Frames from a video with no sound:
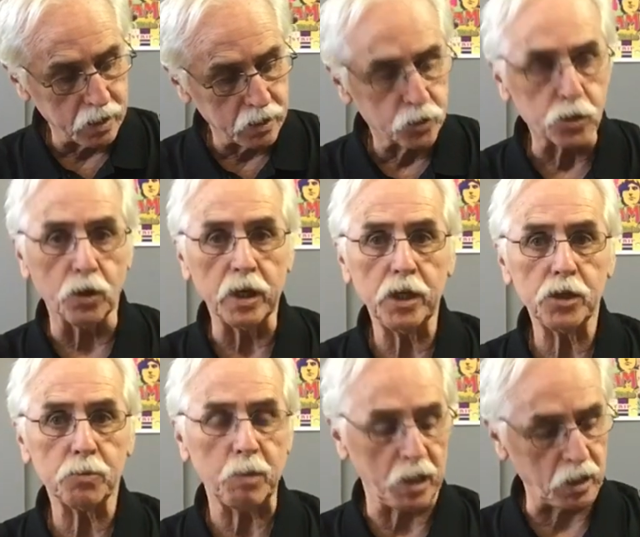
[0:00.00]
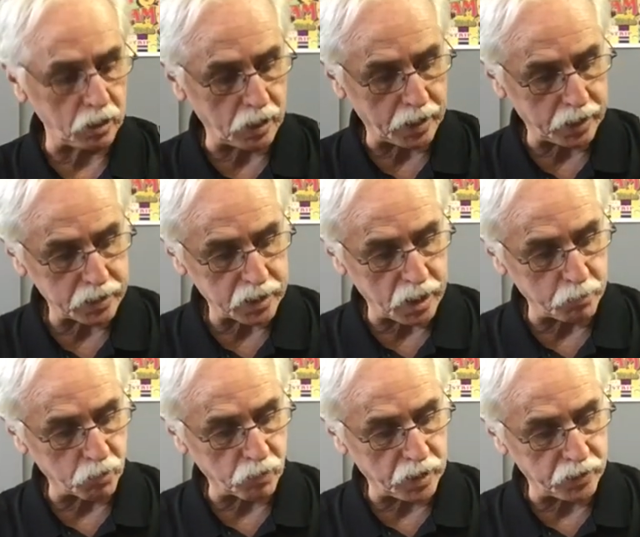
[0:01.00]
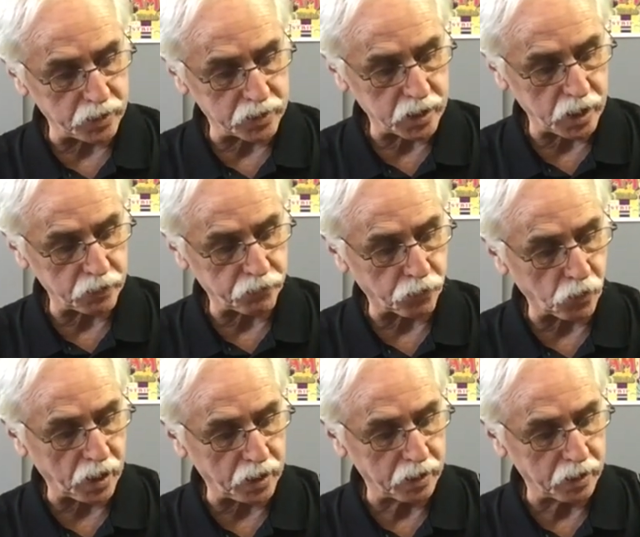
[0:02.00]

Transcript: So he spent a lot of time around the 10th fret